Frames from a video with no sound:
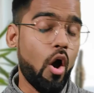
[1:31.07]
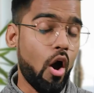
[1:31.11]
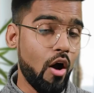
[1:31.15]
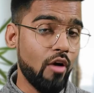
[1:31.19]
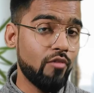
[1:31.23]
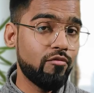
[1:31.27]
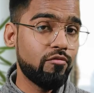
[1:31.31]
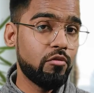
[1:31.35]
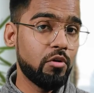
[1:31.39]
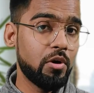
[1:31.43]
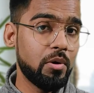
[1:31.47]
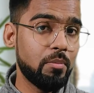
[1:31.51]

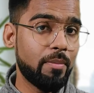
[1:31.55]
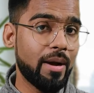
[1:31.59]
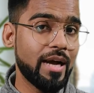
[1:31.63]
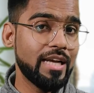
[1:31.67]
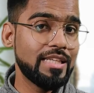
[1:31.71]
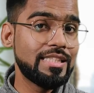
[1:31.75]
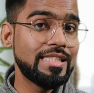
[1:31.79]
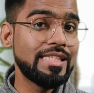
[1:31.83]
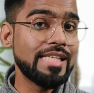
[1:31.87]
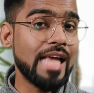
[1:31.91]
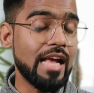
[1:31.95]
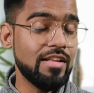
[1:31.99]
offered
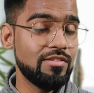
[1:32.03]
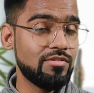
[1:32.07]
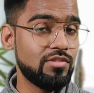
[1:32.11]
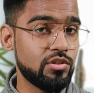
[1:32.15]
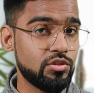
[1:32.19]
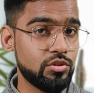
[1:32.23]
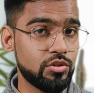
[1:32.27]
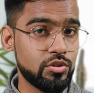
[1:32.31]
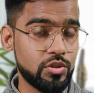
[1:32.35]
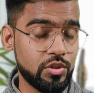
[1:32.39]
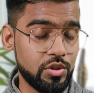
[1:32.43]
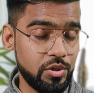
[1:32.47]
by
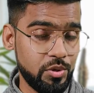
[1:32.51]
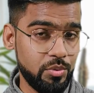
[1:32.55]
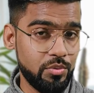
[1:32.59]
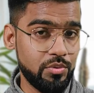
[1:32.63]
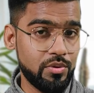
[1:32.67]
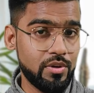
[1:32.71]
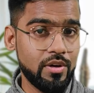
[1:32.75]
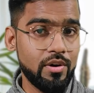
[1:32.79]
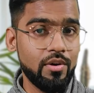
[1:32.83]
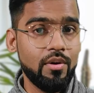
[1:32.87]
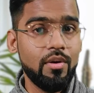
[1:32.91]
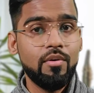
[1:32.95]
SANS
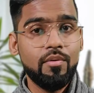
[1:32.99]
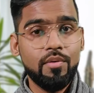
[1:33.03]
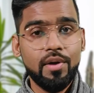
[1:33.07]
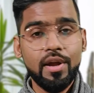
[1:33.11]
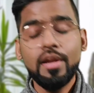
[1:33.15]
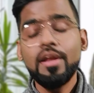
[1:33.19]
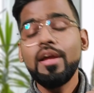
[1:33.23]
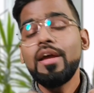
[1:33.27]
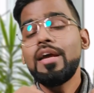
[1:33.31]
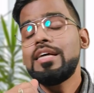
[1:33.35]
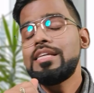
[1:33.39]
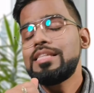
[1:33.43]
Institute,
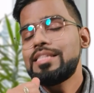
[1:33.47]
right?